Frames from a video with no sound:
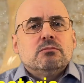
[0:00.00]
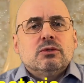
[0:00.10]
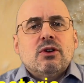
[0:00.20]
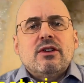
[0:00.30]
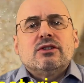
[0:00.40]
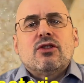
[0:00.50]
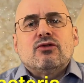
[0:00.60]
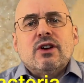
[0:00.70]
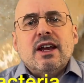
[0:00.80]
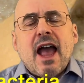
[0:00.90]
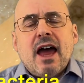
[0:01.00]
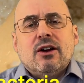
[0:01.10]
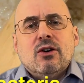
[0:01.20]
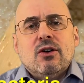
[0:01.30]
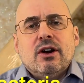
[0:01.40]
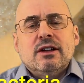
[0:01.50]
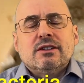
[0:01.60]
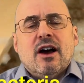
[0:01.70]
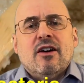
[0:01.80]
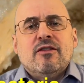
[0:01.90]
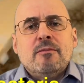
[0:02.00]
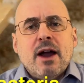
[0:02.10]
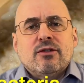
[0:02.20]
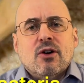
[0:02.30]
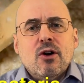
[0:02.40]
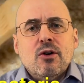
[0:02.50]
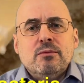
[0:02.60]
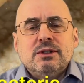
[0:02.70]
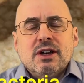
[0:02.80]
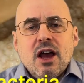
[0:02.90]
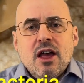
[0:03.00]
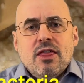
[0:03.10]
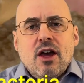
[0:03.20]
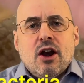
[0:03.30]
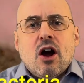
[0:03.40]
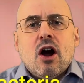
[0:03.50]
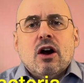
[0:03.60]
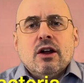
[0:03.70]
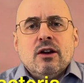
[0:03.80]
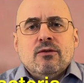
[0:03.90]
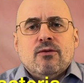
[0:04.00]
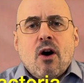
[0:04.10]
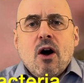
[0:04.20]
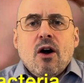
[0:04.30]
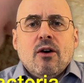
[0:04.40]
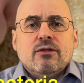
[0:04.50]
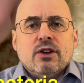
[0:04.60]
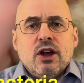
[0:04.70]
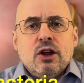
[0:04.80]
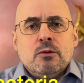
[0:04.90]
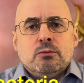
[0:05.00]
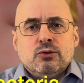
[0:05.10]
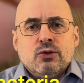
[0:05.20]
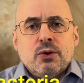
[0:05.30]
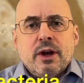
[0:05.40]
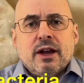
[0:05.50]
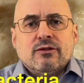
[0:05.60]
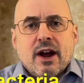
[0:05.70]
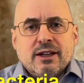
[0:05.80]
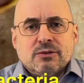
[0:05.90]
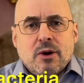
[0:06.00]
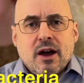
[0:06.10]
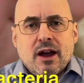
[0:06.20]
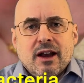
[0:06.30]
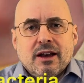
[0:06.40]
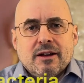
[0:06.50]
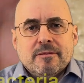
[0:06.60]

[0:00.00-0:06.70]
are three categories of microbes that are involved in brewing rice wine.